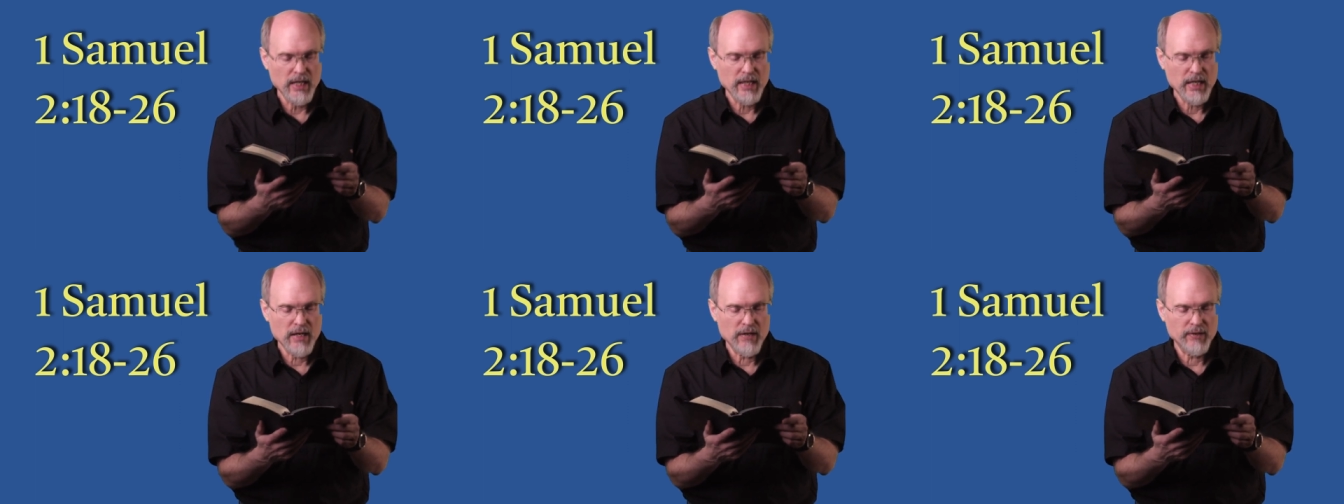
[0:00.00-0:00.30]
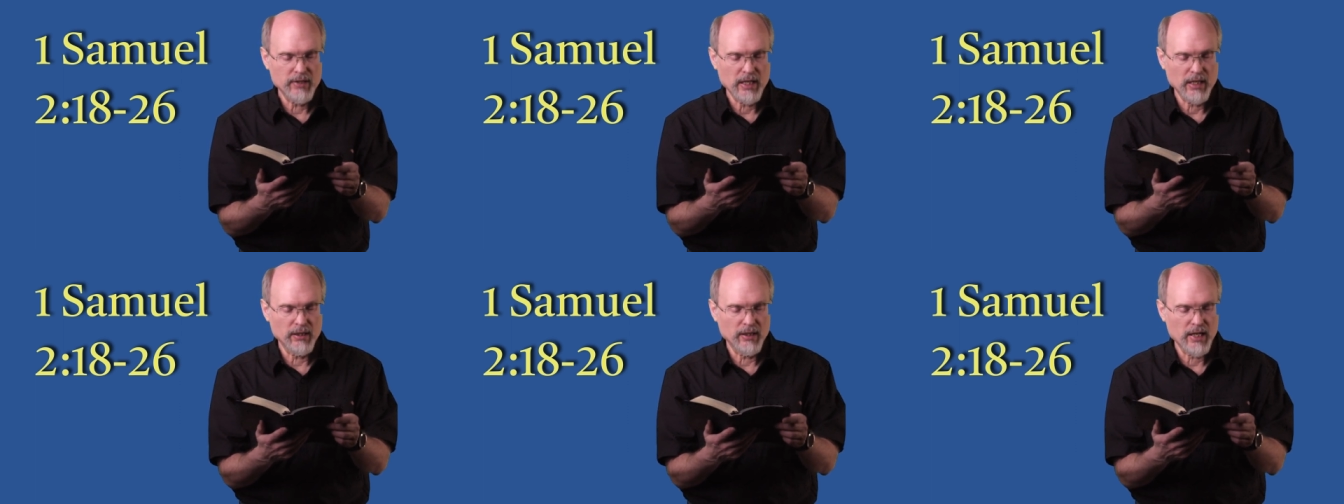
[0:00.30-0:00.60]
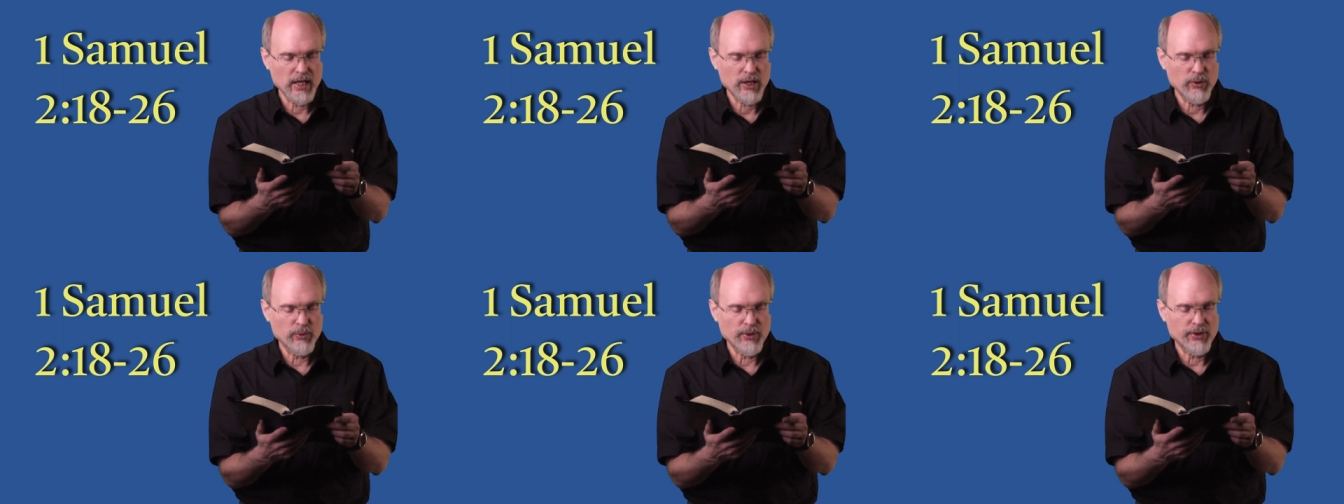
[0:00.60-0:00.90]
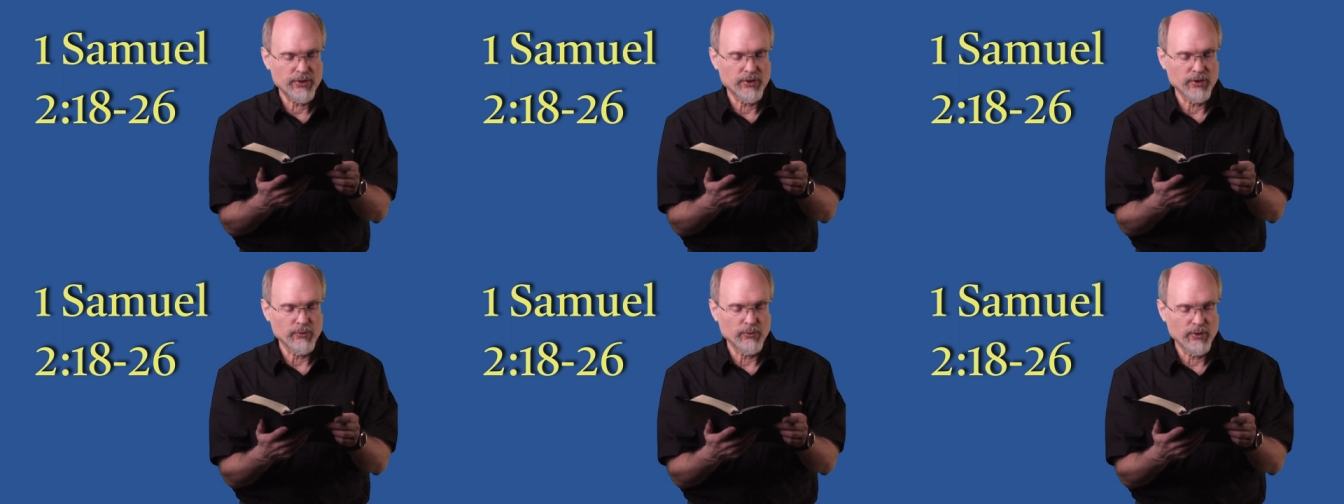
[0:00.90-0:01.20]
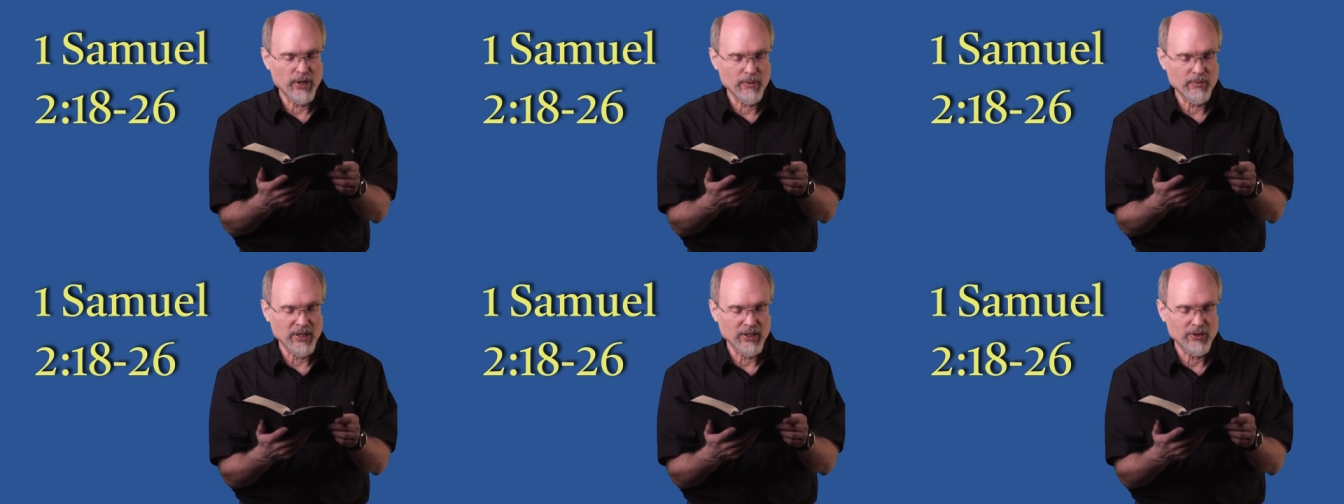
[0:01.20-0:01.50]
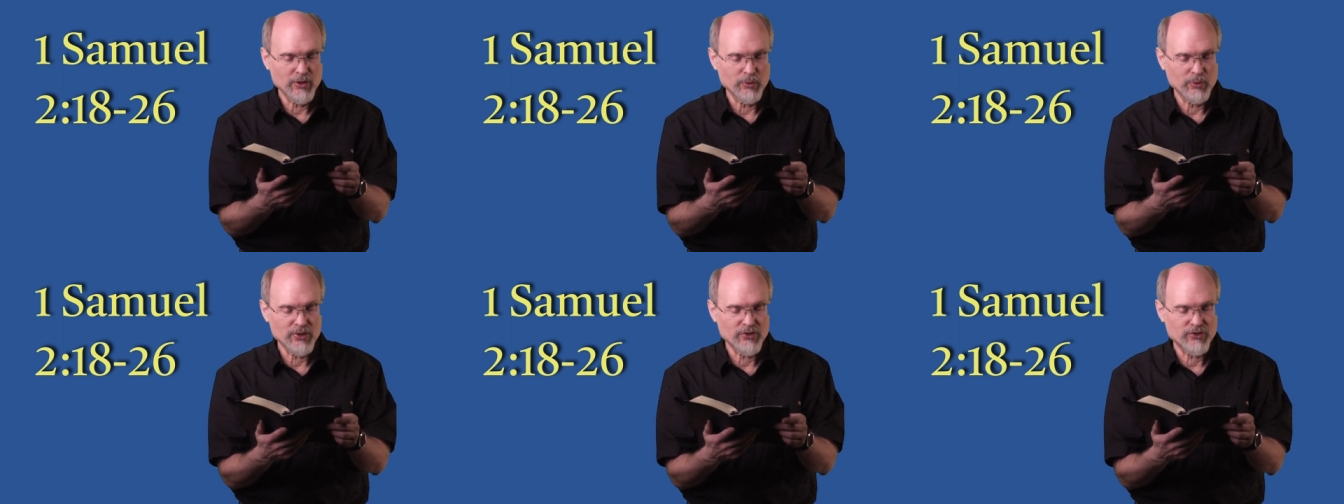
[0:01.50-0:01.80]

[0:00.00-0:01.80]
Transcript: and how they lay with the women who